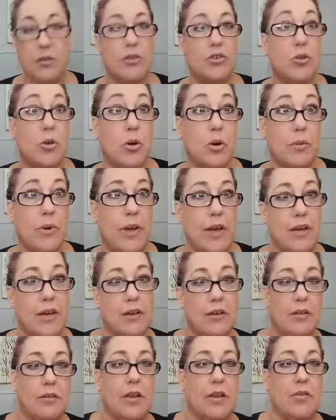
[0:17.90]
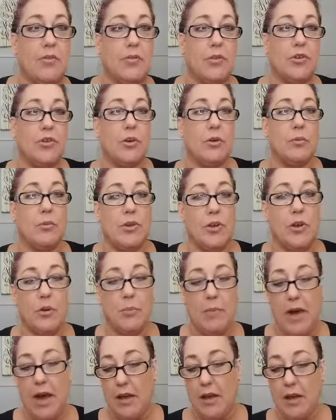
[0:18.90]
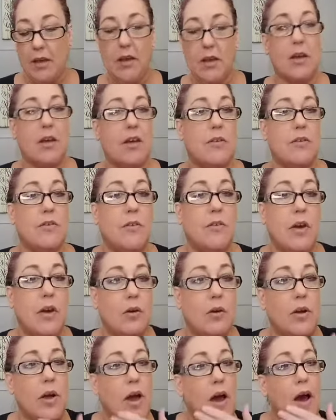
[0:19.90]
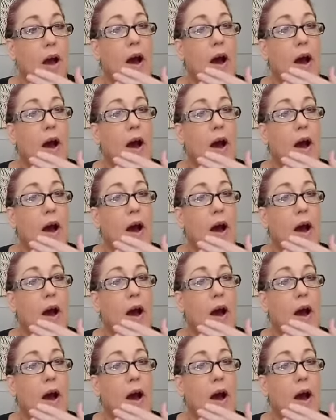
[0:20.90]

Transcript: short week, that's for sure, when you go back. So